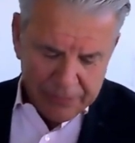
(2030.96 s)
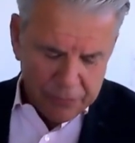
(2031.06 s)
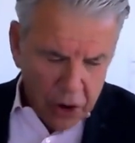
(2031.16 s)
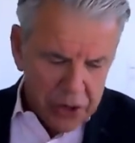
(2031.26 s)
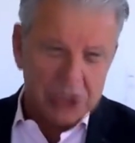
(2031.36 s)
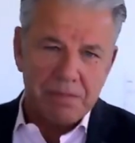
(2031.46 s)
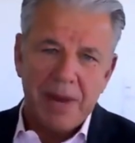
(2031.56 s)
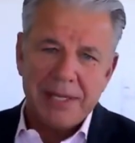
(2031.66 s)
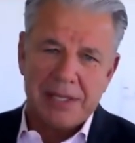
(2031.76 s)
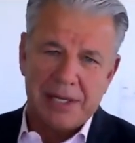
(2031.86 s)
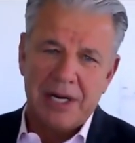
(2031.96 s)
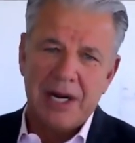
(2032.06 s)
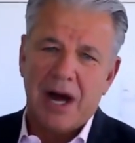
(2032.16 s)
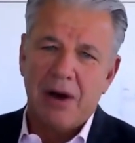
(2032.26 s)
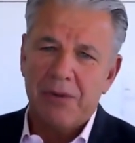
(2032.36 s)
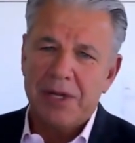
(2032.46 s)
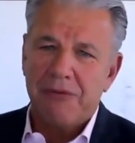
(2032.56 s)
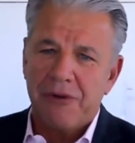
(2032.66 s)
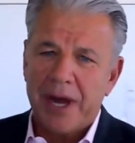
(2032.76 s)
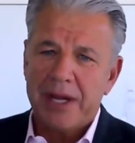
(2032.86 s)
words matter, how we
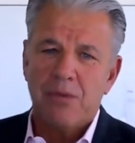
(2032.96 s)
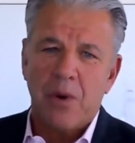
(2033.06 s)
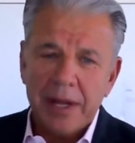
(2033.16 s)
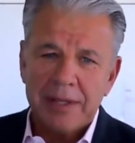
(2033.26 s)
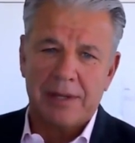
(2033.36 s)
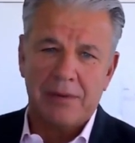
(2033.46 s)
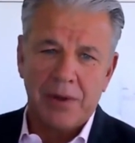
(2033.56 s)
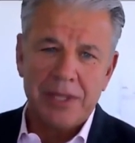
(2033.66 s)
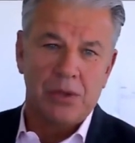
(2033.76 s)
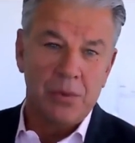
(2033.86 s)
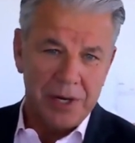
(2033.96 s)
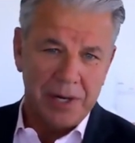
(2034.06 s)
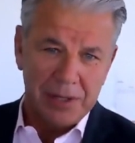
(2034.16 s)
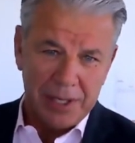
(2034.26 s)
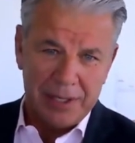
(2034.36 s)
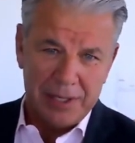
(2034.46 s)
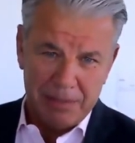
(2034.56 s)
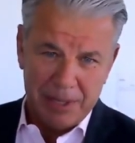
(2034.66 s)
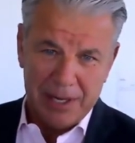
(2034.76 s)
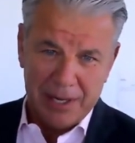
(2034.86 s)
define what do we regulate in the
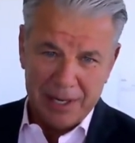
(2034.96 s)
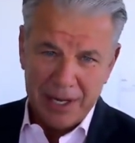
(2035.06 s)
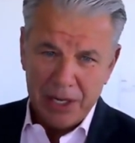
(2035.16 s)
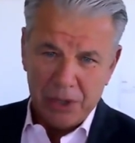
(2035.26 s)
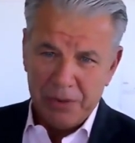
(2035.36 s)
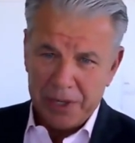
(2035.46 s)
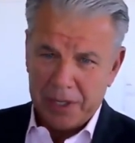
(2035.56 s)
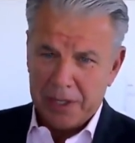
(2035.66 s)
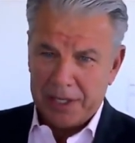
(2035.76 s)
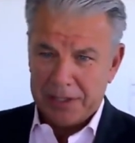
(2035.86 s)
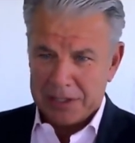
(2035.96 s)
beginning. Do we regulate the